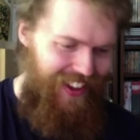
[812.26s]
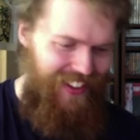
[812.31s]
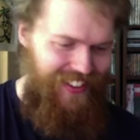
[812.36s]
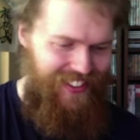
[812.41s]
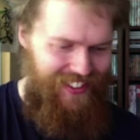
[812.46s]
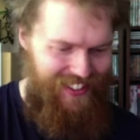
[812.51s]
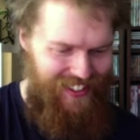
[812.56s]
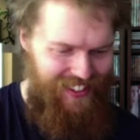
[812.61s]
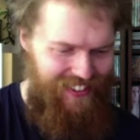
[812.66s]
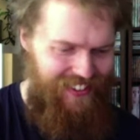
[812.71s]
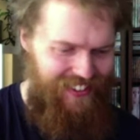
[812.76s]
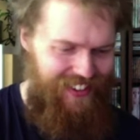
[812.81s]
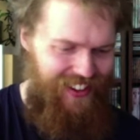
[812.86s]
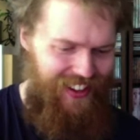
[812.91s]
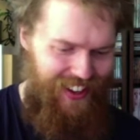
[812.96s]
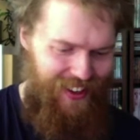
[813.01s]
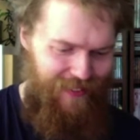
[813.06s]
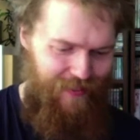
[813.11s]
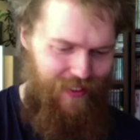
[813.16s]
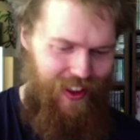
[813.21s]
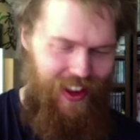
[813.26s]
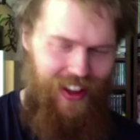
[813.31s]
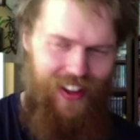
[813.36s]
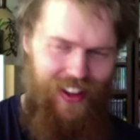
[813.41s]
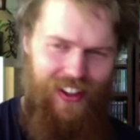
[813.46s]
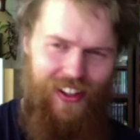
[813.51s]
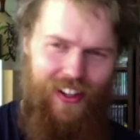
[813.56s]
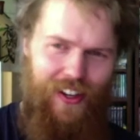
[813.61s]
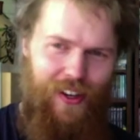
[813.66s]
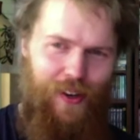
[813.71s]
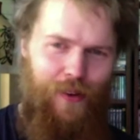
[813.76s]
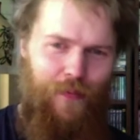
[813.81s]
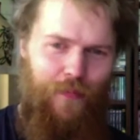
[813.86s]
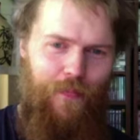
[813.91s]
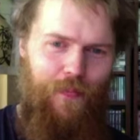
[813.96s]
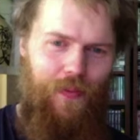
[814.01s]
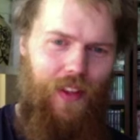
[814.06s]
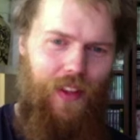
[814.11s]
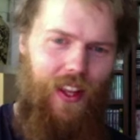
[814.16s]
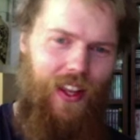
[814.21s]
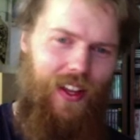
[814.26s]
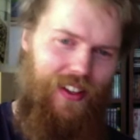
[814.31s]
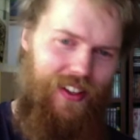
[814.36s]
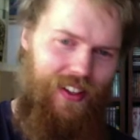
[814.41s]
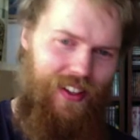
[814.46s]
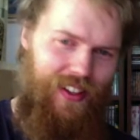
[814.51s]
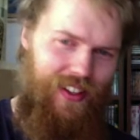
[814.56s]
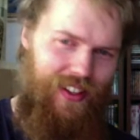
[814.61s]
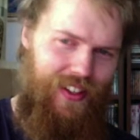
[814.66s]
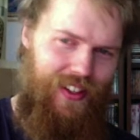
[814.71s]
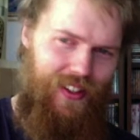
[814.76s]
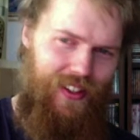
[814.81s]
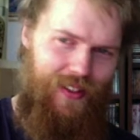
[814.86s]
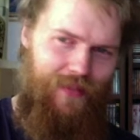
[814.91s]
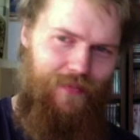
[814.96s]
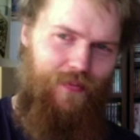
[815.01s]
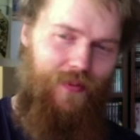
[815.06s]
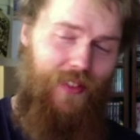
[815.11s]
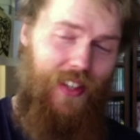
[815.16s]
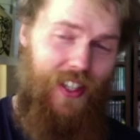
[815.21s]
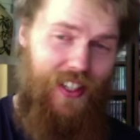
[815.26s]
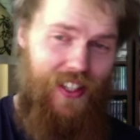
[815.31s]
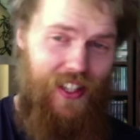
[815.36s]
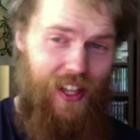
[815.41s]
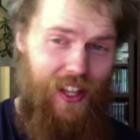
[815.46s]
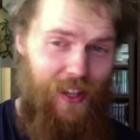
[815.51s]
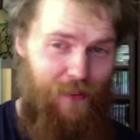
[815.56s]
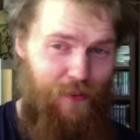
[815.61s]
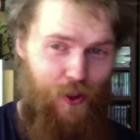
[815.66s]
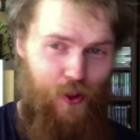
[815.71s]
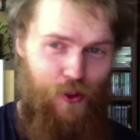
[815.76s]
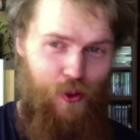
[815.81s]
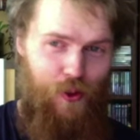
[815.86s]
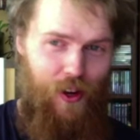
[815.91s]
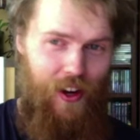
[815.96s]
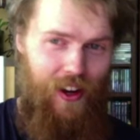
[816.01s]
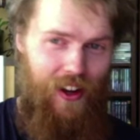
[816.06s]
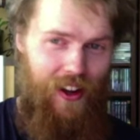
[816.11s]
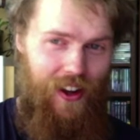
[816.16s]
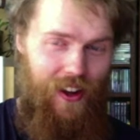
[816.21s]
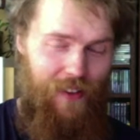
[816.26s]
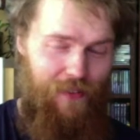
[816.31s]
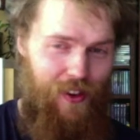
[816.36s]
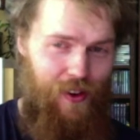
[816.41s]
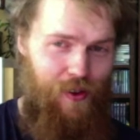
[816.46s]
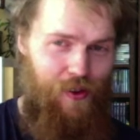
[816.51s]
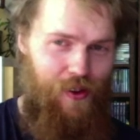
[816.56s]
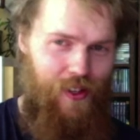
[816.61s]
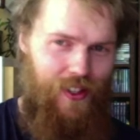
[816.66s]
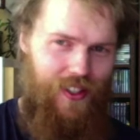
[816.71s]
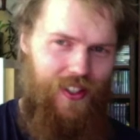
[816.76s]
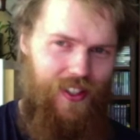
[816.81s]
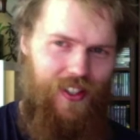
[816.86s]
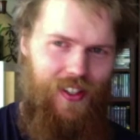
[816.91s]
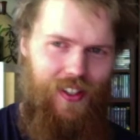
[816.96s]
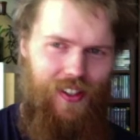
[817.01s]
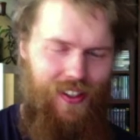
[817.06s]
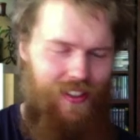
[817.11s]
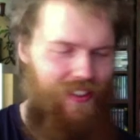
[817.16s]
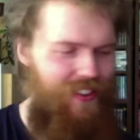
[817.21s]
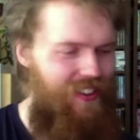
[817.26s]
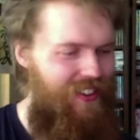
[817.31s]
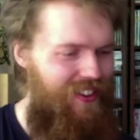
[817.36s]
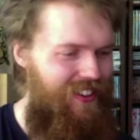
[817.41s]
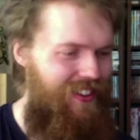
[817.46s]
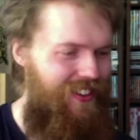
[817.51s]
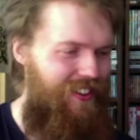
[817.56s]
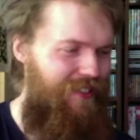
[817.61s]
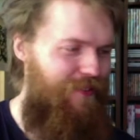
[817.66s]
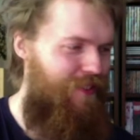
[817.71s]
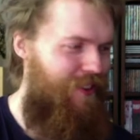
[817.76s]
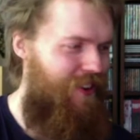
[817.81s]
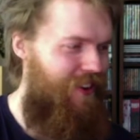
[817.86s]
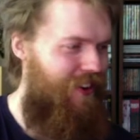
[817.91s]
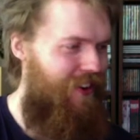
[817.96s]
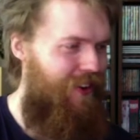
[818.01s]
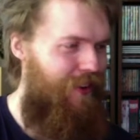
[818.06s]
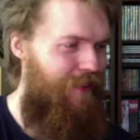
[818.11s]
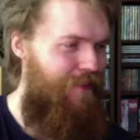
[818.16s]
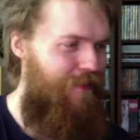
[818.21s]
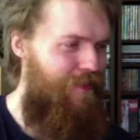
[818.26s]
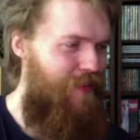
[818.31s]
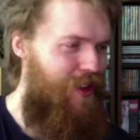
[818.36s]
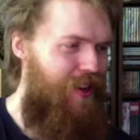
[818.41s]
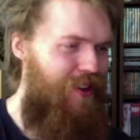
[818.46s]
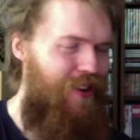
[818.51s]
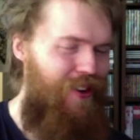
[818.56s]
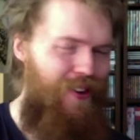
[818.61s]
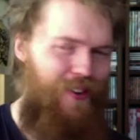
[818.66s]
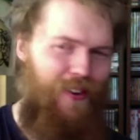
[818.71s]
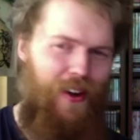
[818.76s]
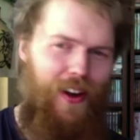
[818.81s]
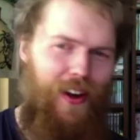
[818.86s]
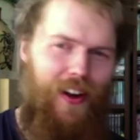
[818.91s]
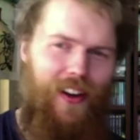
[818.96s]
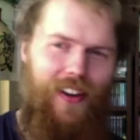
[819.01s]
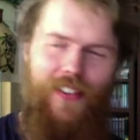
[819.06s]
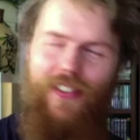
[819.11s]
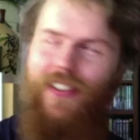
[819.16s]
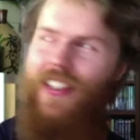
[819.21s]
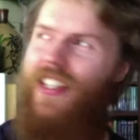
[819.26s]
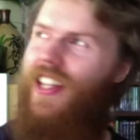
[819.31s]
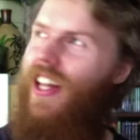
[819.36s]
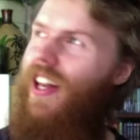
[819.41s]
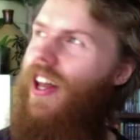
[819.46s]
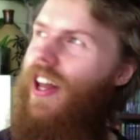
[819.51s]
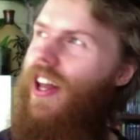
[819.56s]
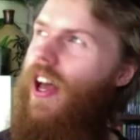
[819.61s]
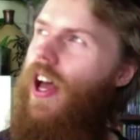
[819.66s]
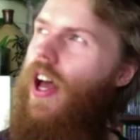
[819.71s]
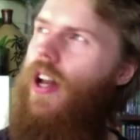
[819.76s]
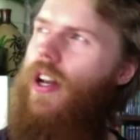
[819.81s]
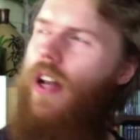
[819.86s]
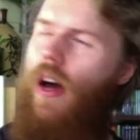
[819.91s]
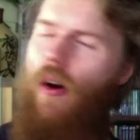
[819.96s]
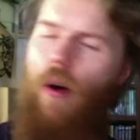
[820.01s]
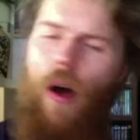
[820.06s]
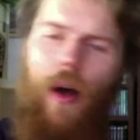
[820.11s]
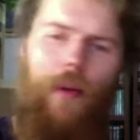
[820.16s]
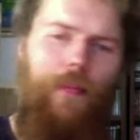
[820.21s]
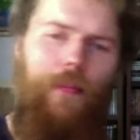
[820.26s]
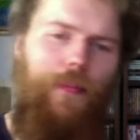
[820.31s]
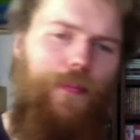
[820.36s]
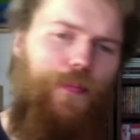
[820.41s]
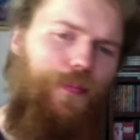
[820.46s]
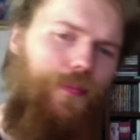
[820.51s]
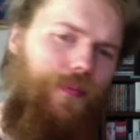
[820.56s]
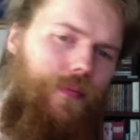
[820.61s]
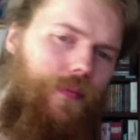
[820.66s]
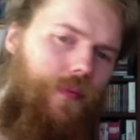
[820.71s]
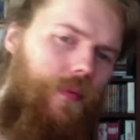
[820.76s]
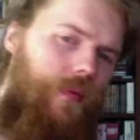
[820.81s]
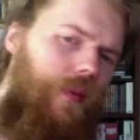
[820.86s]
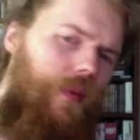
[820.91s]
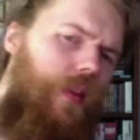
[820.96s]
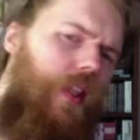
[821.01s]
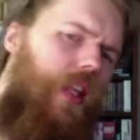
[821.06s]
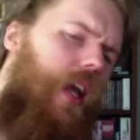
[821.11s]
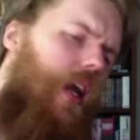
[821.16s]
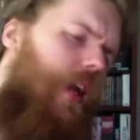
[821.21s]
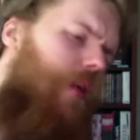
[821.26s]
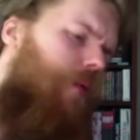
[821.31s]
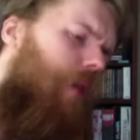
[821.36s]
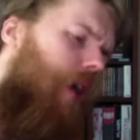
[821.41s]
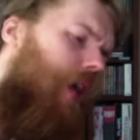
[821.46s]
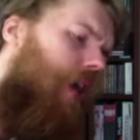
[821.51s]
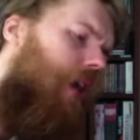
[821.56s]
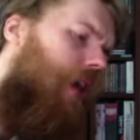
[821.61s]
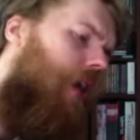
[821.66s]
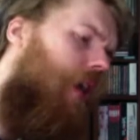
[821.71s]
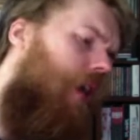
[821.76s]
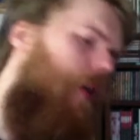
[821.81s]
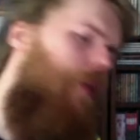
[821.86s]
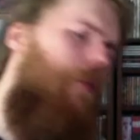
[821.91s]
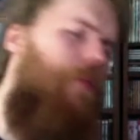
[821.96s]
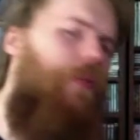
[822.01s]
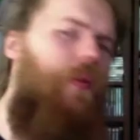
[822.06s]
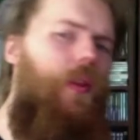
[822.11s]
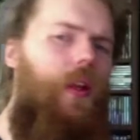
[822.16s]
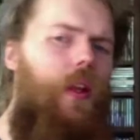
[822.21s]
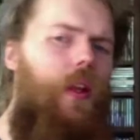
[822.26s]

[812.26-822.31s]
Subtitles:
So, there's that for 2.5 hours. For all who are interested. Now, anyway, I